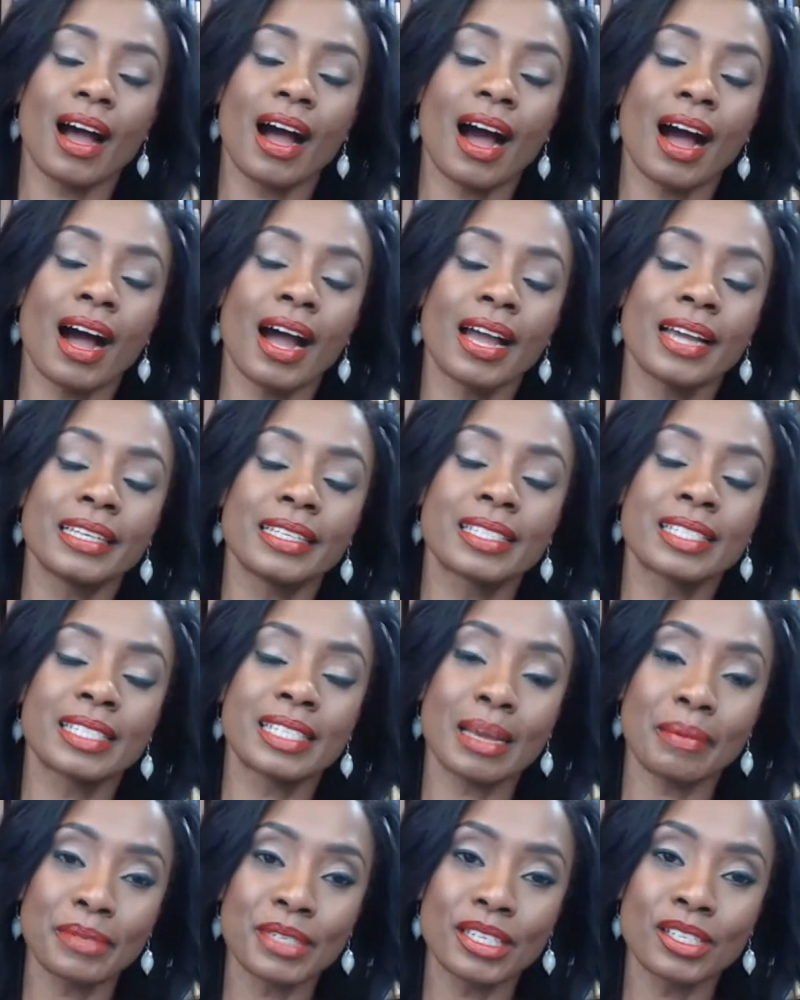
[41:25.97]
I
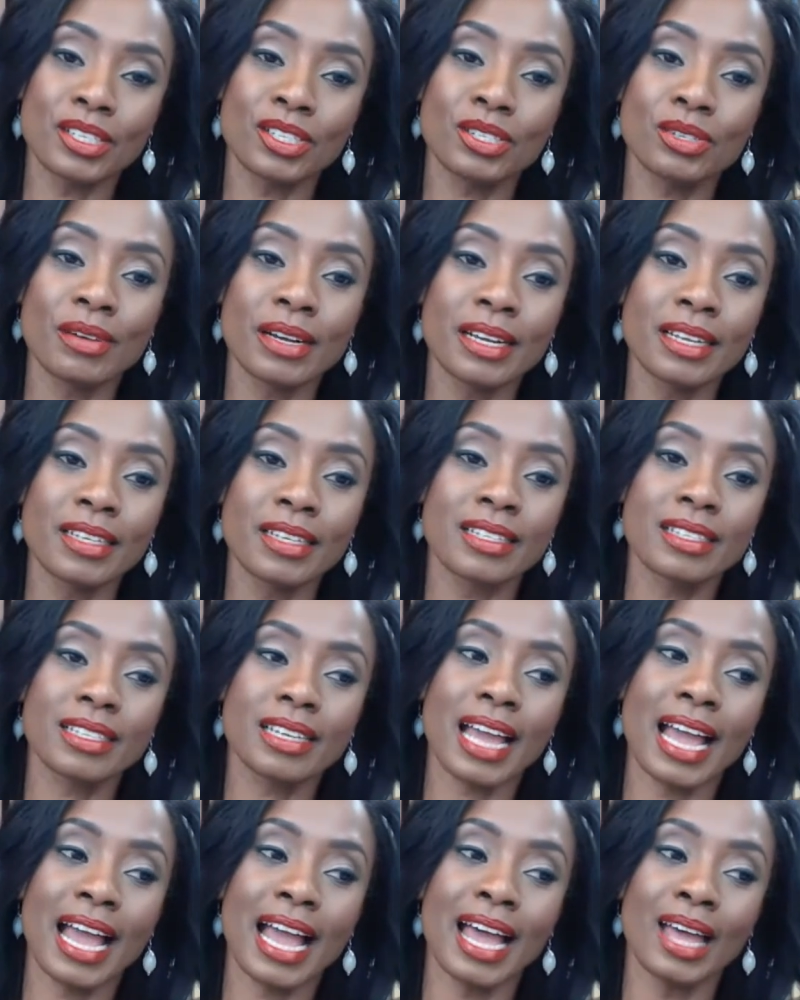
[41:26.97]
stepped into it.
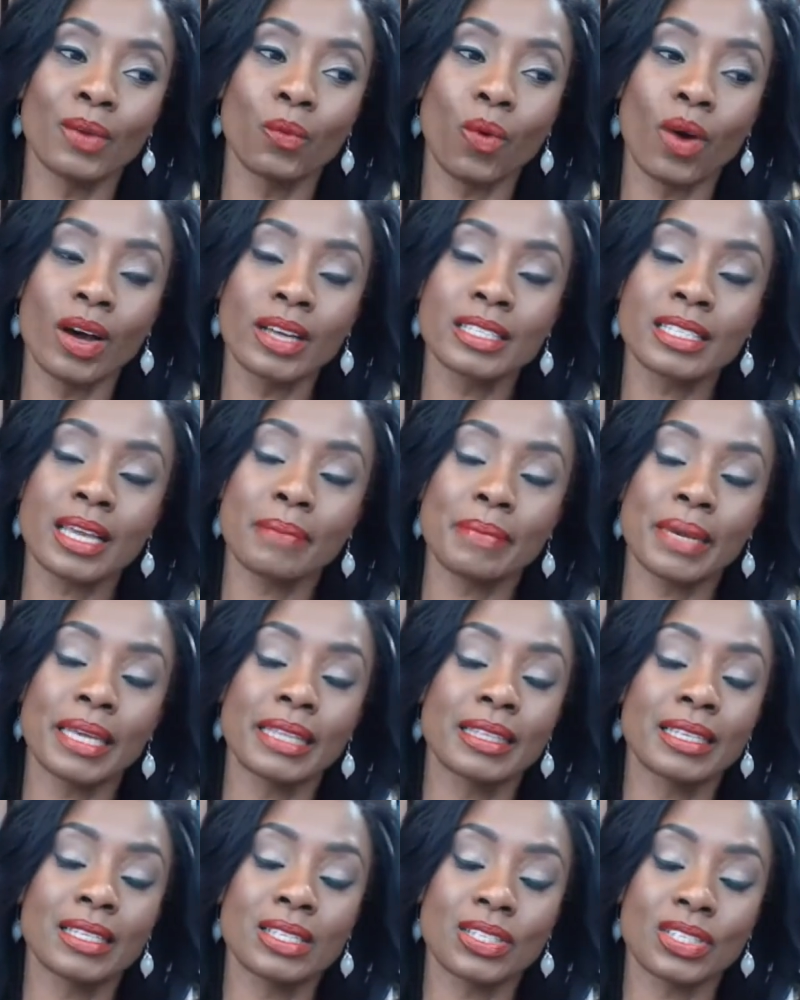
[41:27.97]
And once I made
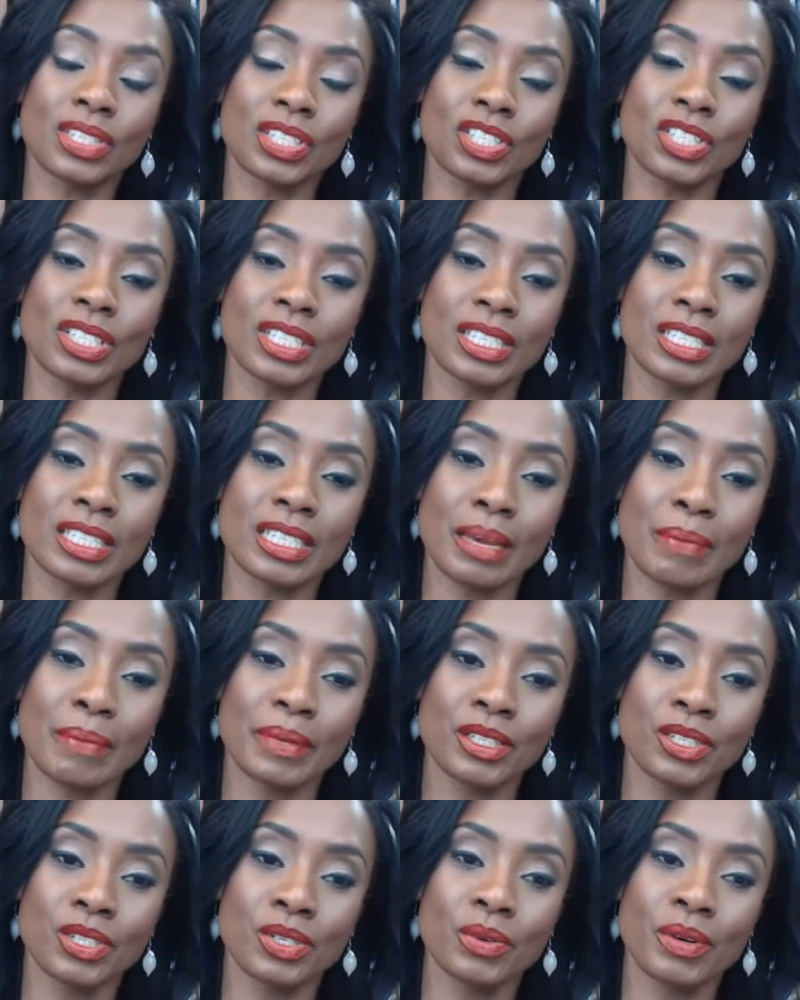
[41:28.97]
the decision to step
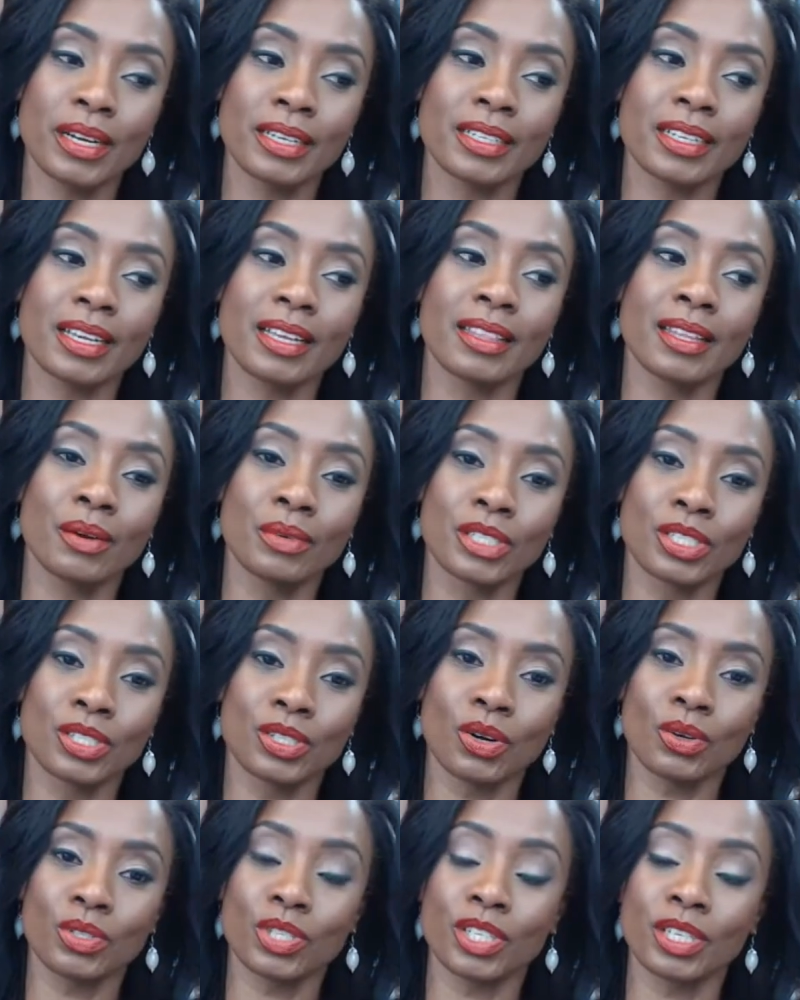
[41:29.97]
into it, there was
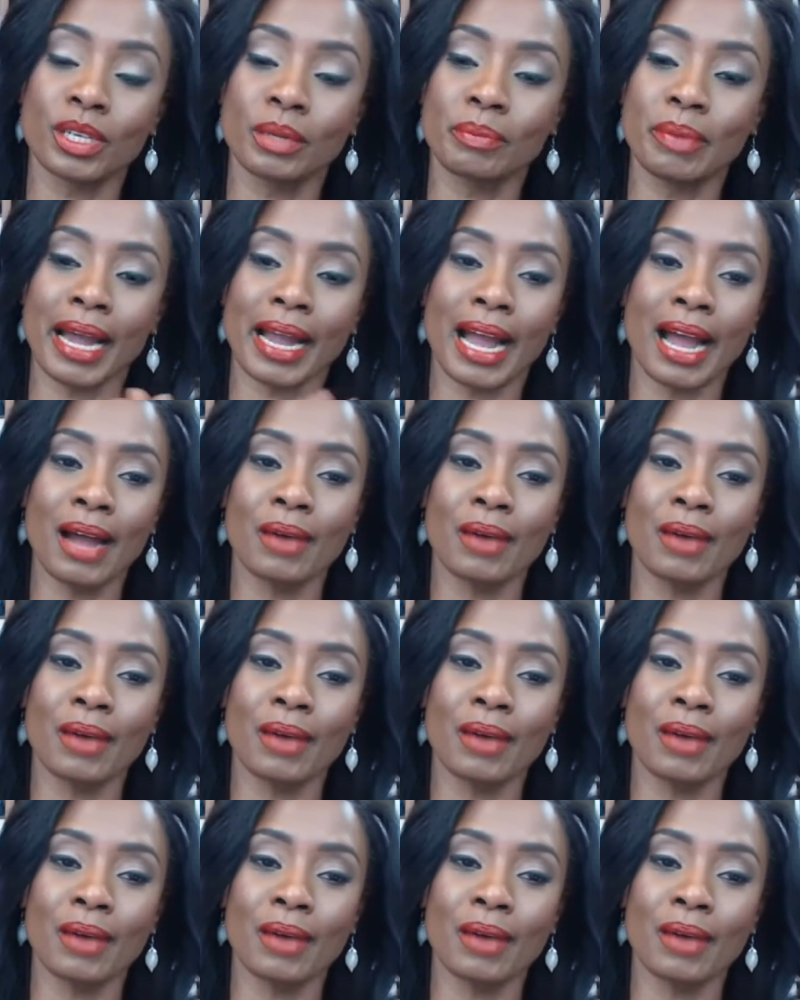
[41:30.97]
no turning back.